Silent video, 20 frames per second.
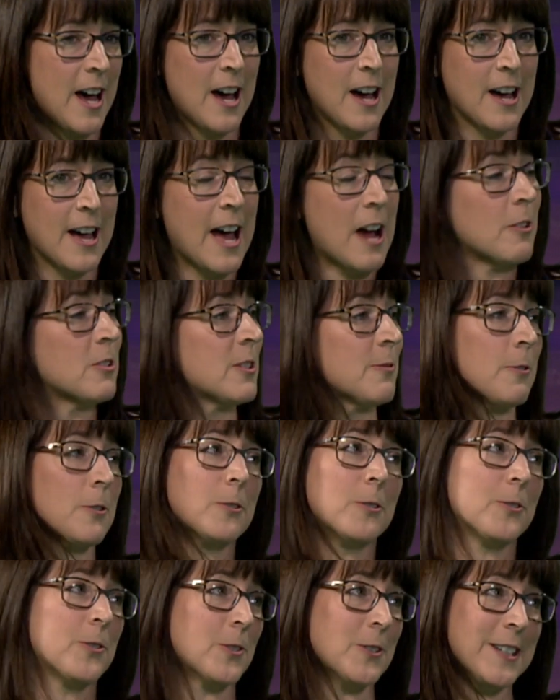How
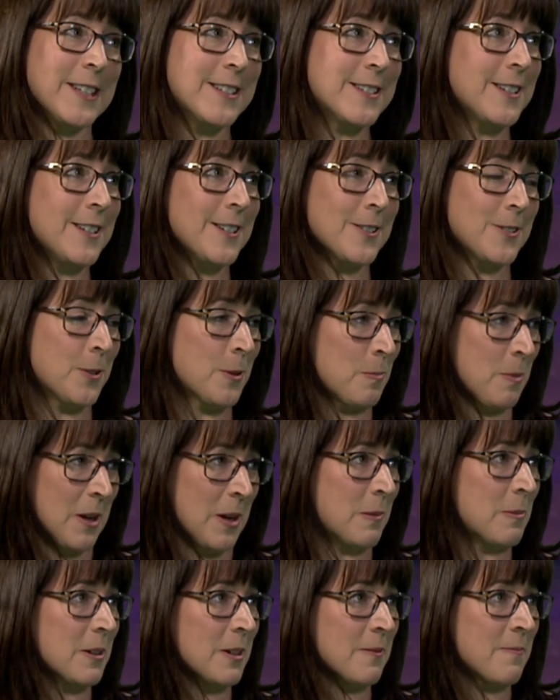difficult or easy is your
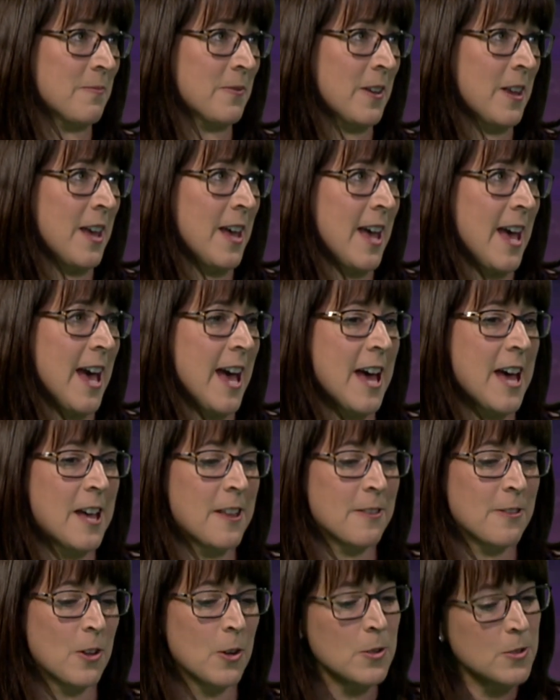baby?
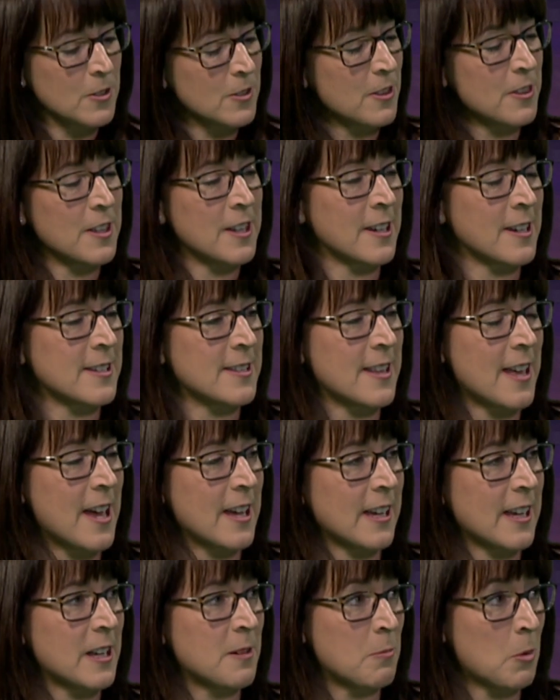And those are things
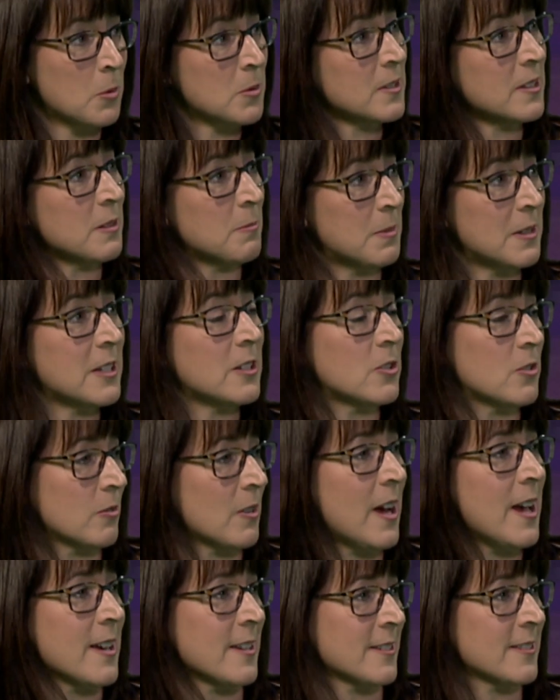that can mostly be
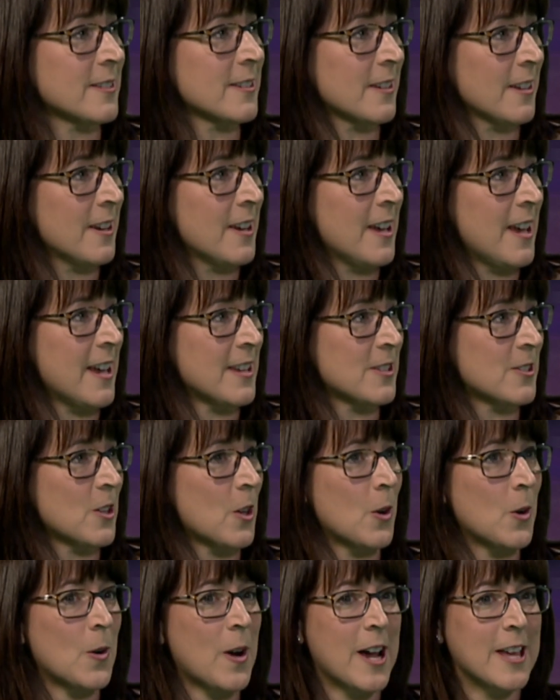addressed.
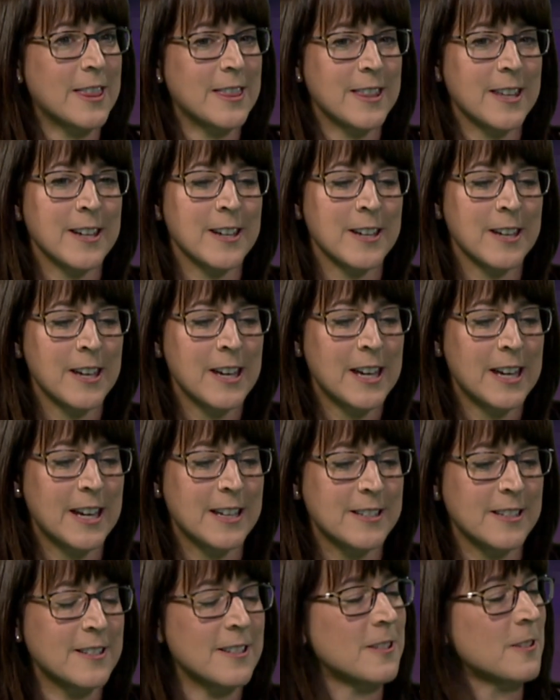So I think
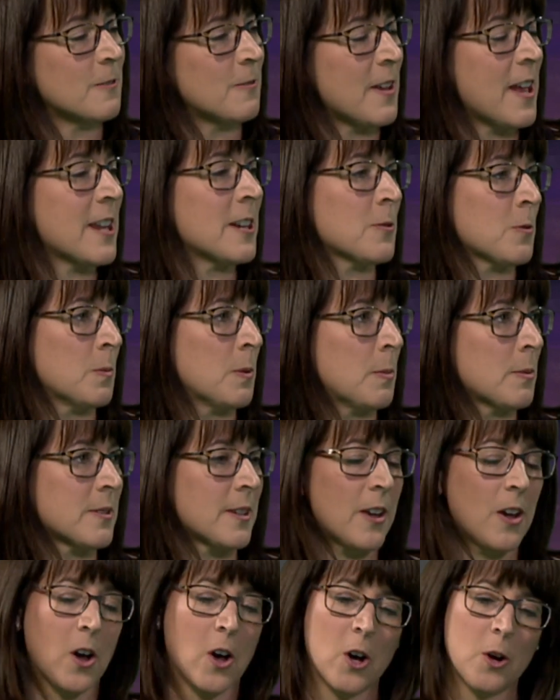it's a disadvantage when people
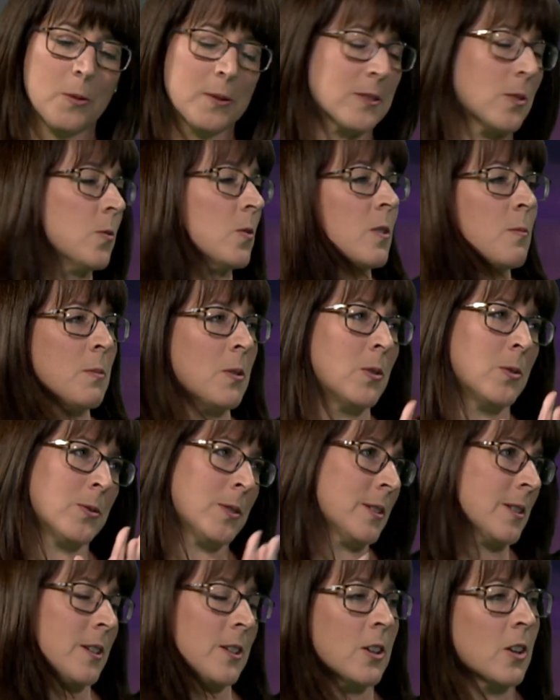say, oh, it's
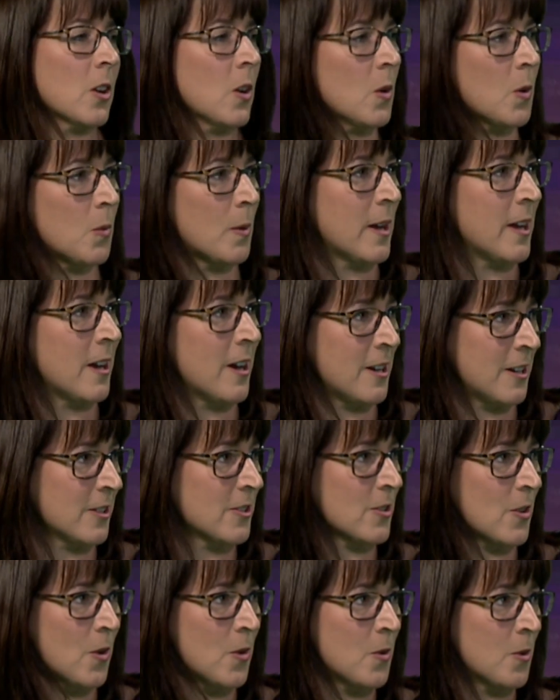hormones, it's going to go away on
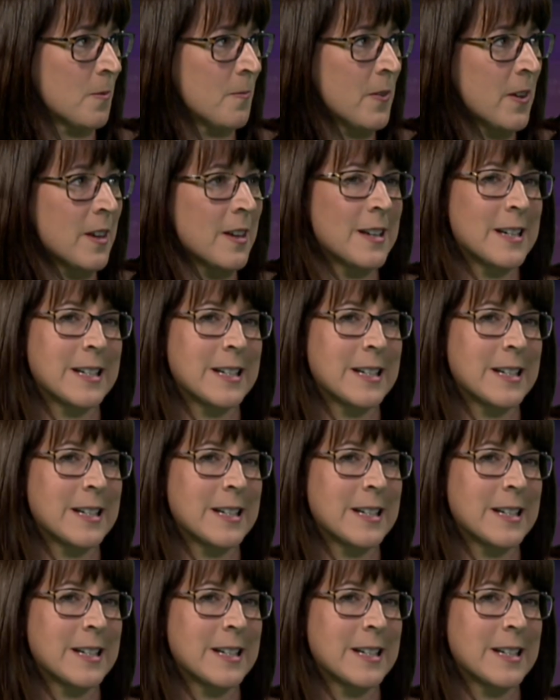its own.